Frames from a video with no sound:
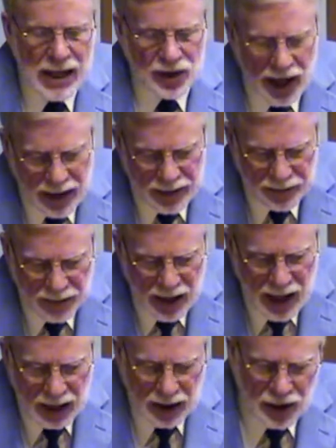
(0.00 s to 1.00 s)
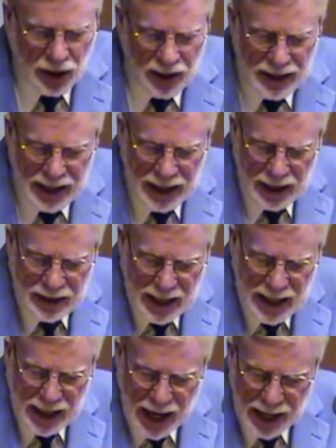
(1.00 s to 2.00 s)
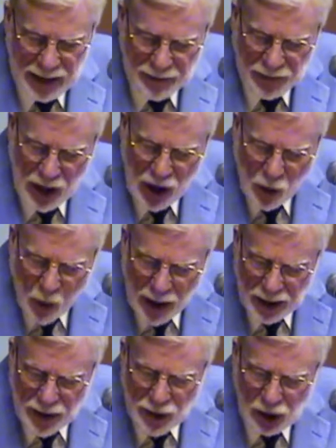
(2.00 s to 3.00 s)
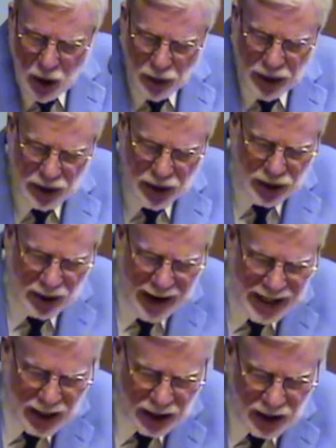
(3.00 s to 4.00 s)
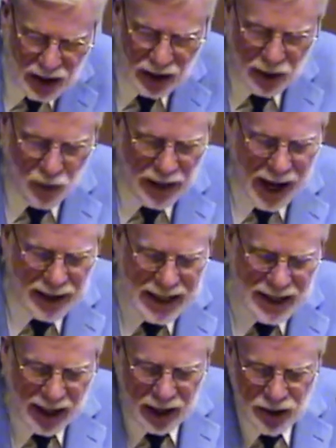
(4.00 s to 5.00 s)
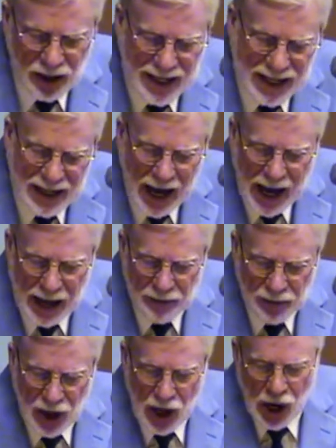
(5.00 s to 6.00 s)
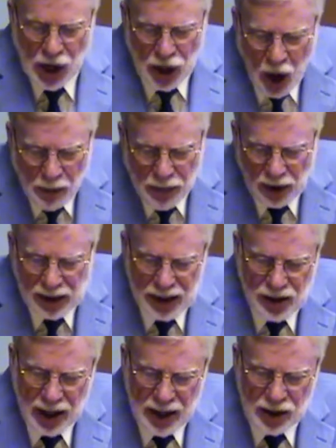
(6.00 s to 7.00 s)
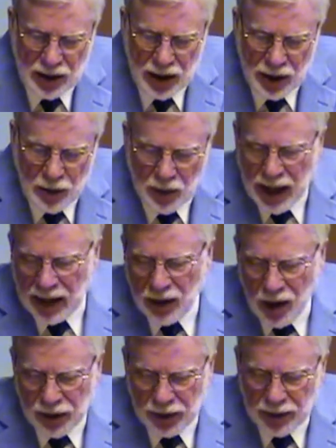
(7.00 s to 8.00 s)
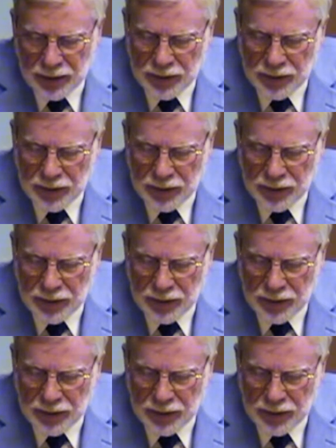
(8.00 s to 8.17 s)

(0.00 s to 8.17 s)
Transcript: 10, concerning DNA, what other coding system has existed without intelligent design? No book exists without an author.